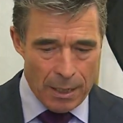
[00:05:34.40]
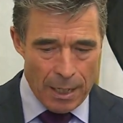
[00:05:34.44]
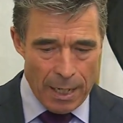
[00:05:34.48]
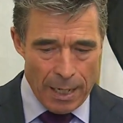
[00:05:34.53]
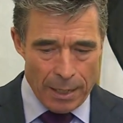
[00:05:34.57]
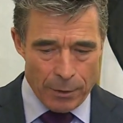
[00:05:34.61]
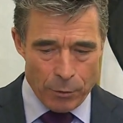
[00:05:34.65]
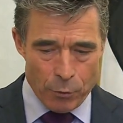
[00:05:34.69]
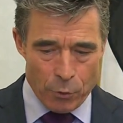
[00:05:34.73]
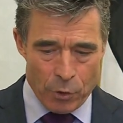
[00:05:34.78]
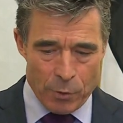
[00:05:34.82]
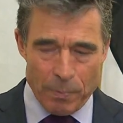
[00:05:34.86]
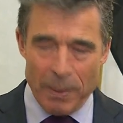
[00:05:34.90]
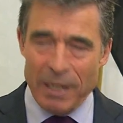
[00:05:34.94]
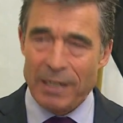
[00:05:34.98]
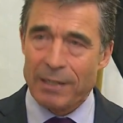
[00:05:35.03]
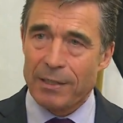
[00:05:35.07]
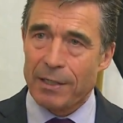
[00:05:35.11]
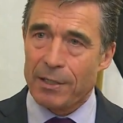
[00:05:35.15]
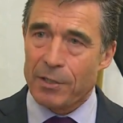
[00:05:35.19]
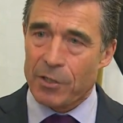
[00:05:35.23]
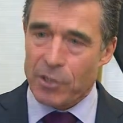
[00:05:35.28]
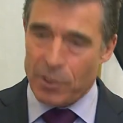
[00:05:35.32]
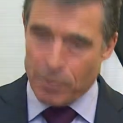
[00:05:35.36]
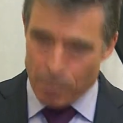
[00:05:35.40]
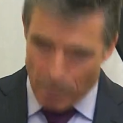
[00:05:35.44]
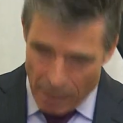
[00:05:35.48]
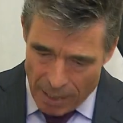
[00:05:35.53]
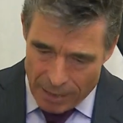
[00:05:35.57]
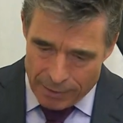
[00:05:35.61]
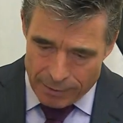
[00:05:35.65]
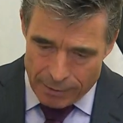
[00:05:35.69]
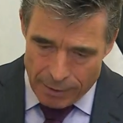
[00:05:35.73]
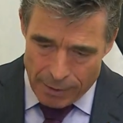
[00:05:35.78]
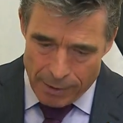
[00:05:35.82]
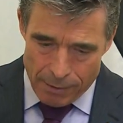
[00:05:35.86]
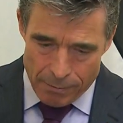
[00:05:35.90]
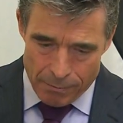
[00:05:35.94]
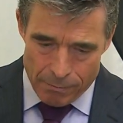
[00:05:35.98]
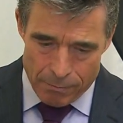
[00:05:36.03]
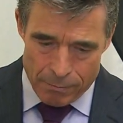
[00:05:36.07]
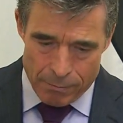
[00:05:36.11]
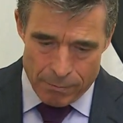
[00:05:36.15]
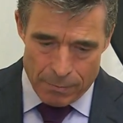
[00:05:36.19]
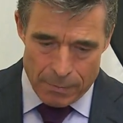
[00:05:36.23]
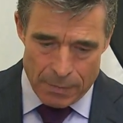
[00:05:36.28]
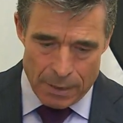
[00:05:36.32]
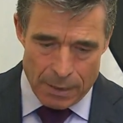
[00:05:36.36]
and you spend it smartly,
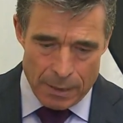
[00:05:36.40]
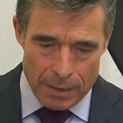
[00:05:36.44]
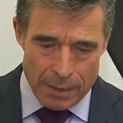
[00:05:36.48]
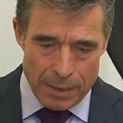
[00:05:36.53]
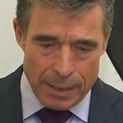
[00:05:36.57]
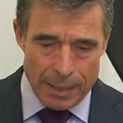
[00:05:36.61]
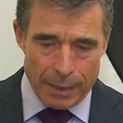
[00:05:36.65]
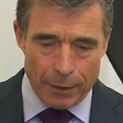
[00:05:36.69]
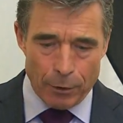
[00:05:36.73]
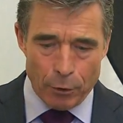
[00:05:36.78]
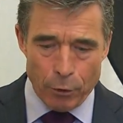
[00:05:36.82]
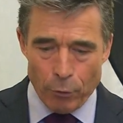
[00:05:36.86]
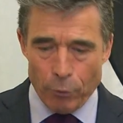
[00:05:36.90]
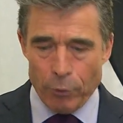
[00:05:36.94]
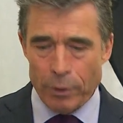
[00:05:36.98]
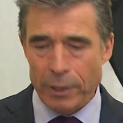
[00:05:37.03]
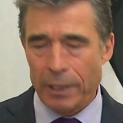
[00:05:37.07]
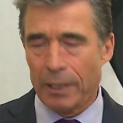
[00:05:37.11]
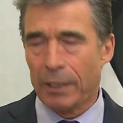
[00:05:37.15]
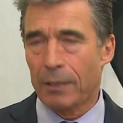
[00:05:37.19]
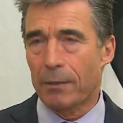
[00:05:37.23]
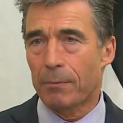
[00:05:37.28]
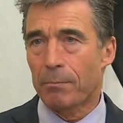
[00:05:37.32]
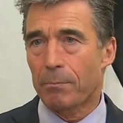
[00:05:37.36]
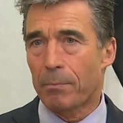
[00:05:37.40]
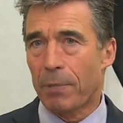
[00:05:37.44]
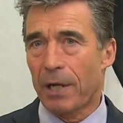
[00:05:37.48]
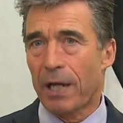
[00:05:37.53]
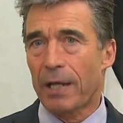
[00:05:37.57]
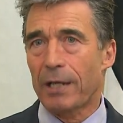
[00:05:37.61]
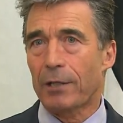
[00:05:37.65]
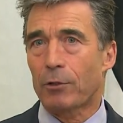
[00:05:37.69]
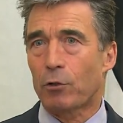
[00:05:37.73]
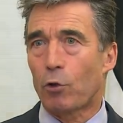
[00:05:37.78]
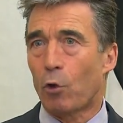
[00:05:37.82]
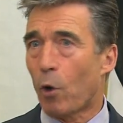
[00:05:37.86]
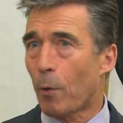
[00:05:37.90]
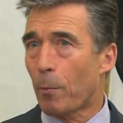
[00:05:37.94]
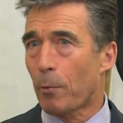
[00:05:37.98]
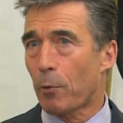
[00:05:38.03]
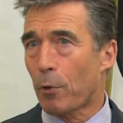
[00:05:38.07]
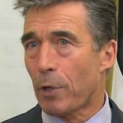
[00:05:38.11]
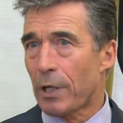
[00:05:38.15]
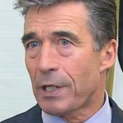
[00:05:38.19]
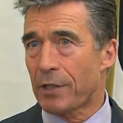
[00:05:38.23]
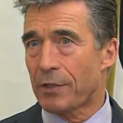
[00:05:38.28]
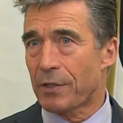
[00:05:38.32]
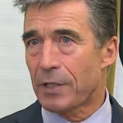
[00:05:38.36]
including by
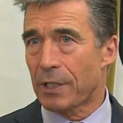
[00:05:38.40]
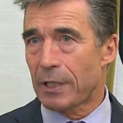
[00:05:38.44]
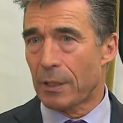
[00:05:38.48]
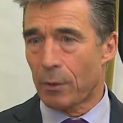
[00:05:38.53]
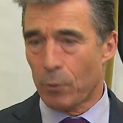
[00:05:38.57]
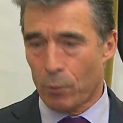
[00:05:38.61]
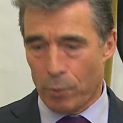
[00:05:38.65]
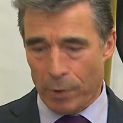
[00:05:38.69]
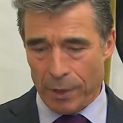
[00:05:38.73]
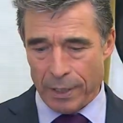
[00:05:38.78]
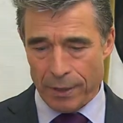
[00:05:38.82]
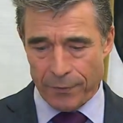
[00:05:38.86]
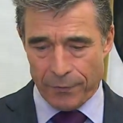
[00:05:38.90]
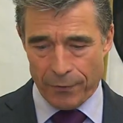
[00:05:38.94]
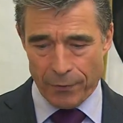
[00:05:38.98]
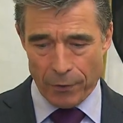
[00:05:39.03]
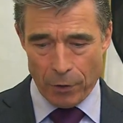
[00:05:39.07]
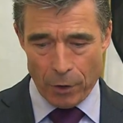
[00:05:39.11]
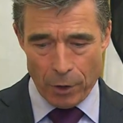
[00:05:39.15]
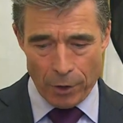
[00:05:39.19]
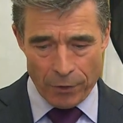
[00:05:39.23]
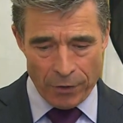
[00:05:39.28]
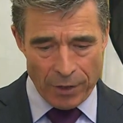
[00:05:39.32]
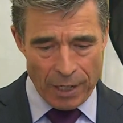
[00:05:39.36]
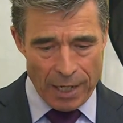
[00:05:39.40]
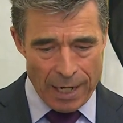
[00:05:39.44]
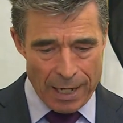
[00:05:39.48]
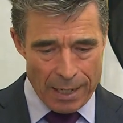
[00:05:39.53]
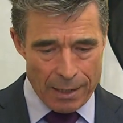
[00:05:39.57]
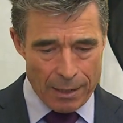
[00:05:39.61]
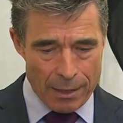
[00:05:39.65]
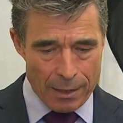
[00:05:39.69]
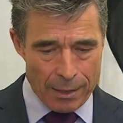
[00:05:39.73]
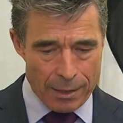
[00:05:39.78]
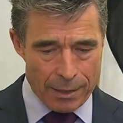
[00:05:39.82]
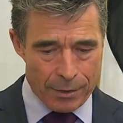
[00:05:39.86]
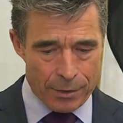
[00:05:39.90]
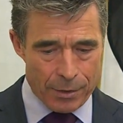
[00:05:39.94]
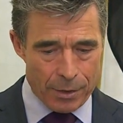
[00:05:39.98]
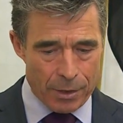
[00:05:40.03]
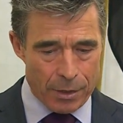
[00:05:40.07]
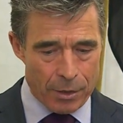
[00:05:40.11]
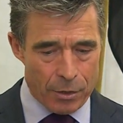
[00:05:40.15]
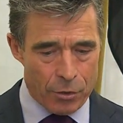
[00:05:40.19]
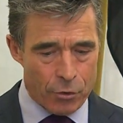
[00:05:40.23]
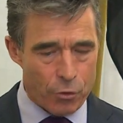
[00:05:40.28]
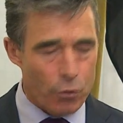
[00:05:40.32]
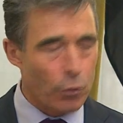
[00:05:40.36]
cooperating with other allies
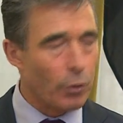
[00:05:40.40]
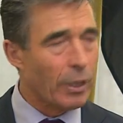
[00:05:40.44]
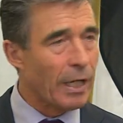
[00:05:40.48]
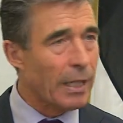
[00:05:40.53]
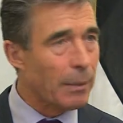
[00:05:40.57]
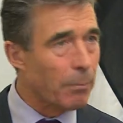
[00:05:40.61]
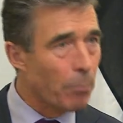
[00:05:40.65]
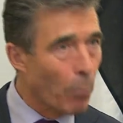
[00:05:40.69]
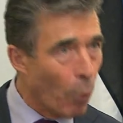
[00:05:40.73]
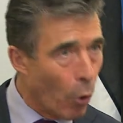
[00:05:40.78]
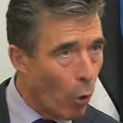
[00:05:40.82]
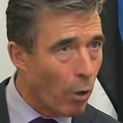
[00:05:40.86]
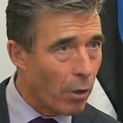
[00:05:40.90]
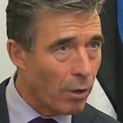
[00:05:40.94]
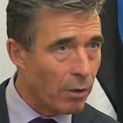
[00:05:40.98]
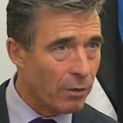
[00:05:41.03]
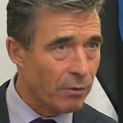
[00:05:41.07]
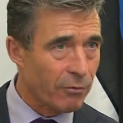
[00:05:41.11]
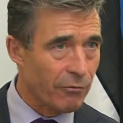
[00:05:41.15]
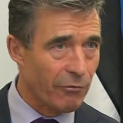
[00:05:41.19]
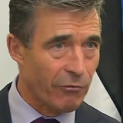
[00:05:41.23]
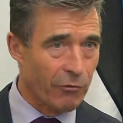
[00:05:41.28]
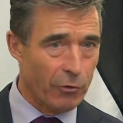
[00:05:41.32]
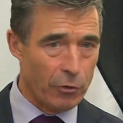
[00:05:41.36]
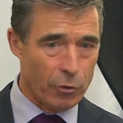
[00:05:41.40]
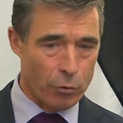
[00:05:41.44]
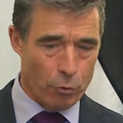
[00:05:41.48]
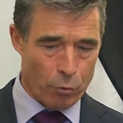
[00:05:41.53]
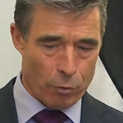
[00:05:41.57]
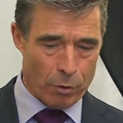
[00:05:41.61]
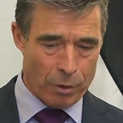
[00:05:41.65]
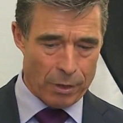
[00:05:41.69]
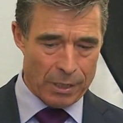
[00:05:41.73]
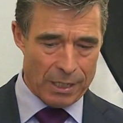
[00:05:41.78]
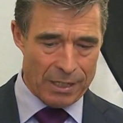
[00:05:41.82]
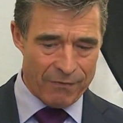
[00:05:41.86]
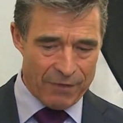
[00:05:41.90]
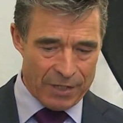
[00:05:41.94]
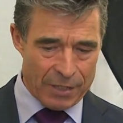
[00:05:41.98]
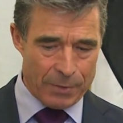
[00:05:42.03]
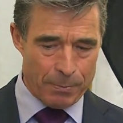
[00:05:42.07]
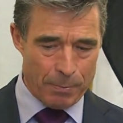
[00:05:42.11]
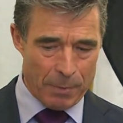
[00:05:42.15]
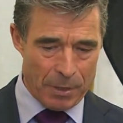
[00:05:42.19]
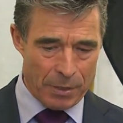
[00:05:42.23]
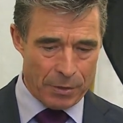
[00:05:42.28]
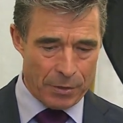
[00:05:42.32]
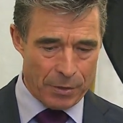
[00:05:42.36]
to get more for your
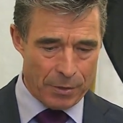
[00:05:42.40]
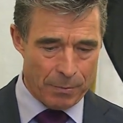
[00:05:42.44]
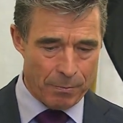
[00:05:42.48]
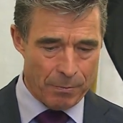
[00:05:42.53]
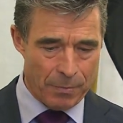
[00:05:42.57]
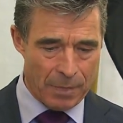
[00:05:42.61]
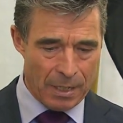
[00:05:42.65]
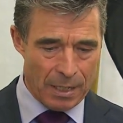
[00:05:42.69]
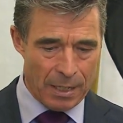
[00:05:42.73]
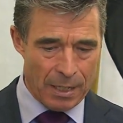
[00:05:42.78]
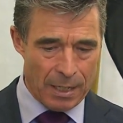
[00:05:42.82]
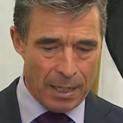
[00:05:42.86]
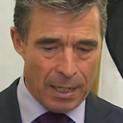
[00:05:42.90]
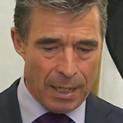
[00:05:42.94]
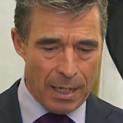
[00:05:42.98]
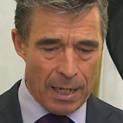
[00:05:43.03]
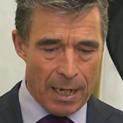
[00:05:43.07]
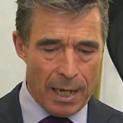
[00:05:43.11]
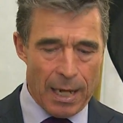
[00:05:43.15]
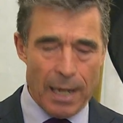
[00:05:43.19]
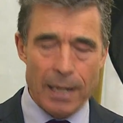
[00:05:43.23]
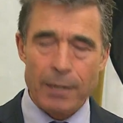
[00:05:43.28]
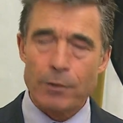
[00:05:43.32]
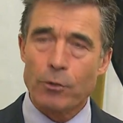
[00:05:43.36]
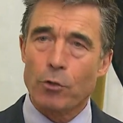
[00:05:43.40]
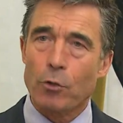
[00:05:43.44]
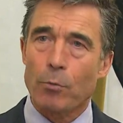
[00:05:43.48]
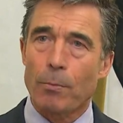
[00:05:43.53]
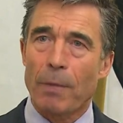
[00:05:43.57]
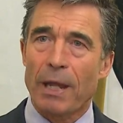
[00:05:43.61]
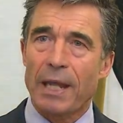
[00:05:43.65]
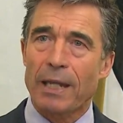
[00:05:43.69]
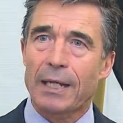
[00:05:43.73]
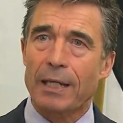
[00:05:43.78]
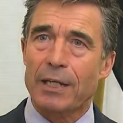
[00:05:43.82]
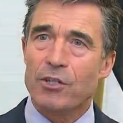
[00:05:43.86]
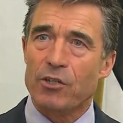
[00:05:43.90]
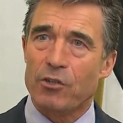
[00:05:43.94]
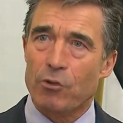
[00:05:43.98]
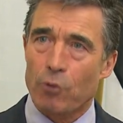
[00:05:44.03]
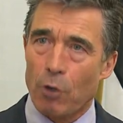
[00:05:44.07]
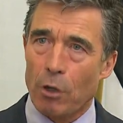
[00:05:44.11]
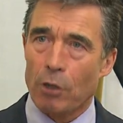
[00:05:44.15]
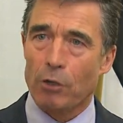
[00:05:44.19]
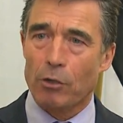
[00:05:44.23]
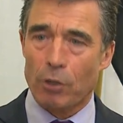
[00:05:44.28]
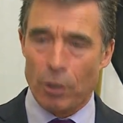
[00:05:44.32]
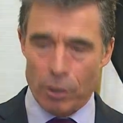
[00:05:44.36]
investments. And you make a
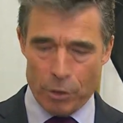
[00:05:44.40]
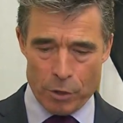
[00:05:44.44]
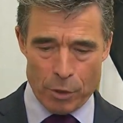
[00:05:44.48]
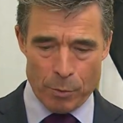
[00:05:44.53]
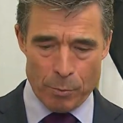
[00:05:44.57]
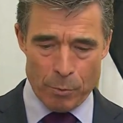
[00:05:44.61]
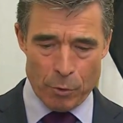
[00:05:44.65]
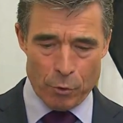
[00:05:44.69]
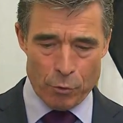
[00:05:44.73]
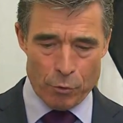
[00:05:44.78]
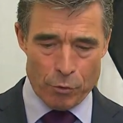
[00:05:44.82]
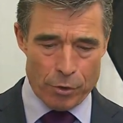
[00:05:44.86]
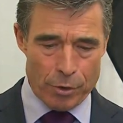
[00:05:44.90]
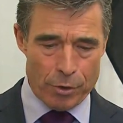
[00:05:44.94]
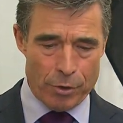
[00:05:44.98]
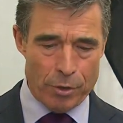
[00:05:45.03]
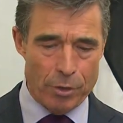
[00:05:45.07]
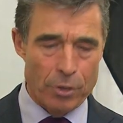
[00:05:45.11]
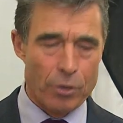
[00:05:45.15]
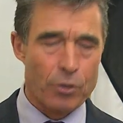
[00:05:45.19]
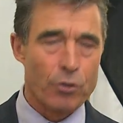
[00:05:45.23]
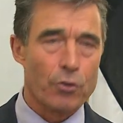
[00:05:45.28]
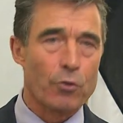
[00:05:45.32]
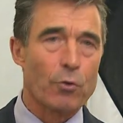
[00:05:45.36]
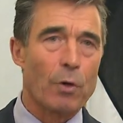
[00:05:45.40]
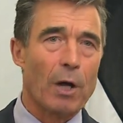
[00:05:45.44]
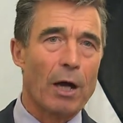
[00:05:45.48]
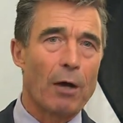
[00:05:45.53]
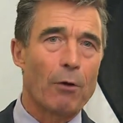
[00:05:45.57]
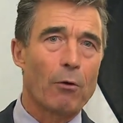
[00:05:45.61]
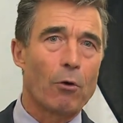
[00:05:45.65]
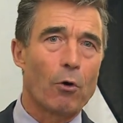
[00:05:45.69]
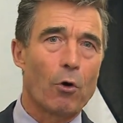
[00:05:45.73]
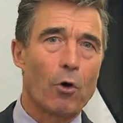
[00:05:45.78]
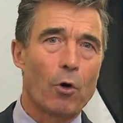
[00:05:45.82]
strong contribution to our